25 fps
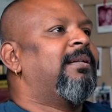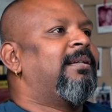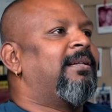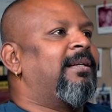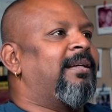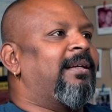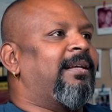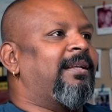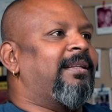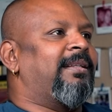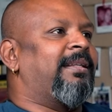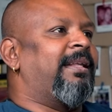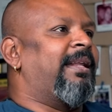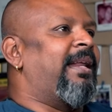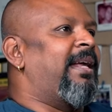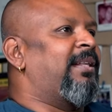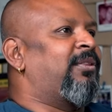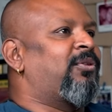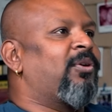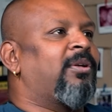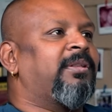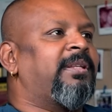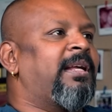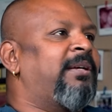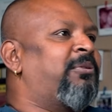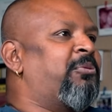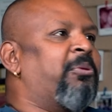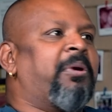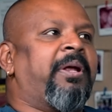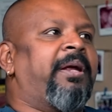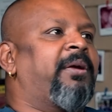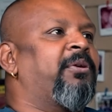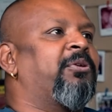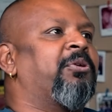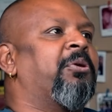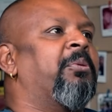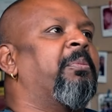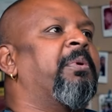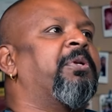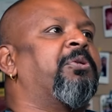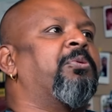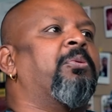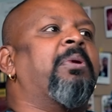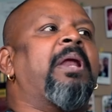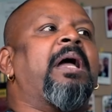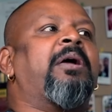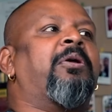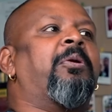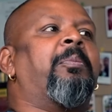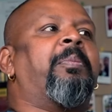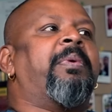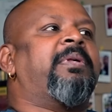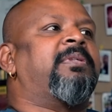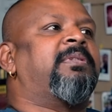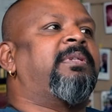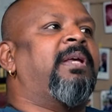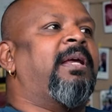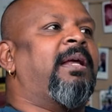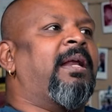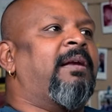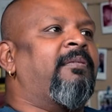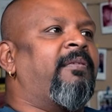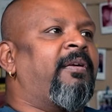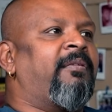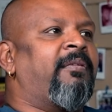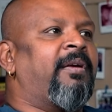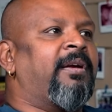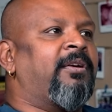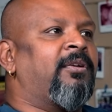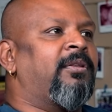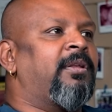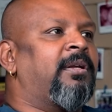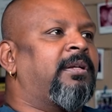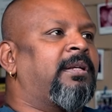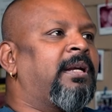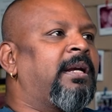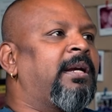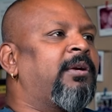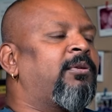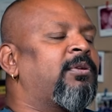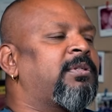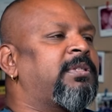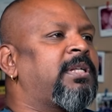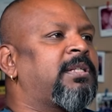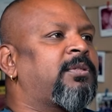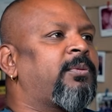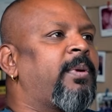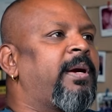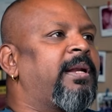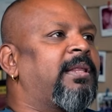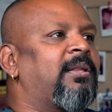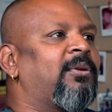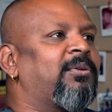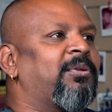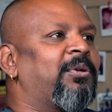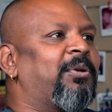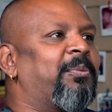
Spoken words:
And then I thought that today it's going to be 2 lakh rupees day, and we went to the till, it was just 20,000